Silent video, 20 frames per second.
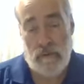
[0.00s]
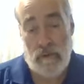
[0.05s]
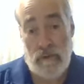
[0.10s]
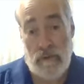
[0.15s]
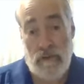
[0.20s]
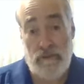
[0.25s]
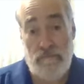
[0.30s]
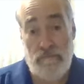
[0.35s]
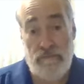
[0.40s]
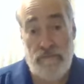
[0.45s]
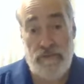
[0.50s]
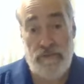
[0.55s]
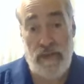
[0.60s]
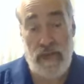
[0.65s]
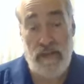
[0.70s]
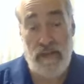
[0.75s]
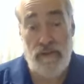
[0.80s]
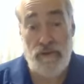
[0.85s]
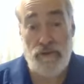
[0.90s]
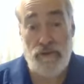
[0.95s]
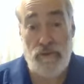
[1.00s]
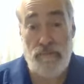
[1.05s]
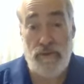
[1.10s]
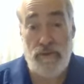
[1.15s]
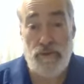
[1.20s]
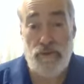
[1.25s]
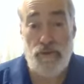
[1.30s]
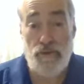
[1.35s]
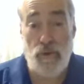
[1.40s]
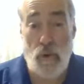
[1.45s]
Instead, there should be
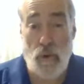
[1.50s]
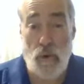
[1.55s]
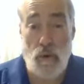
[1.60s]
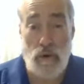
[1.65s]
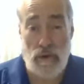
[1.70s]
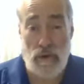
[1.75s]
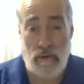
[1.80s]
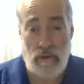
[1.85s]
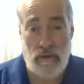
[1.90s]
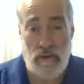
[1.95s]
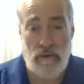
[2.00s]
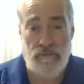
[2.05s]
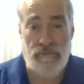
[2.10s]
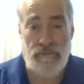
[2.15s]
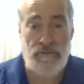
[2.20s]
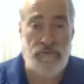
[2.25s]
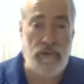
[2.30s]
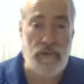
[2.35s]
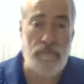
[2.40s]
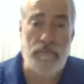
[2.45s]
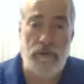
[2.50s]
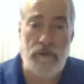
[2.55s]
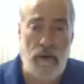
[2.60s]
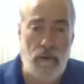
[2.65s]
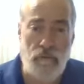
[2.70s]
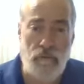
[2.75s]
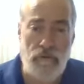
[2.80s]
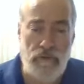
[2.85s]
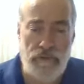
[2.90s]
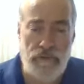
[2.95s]
joy, simcha
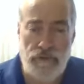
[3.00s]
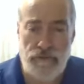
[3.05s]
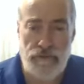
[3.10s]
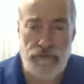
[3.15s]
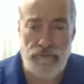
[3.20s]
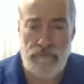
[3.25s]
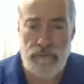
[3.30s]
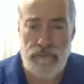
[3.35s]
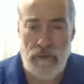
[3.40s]
with the,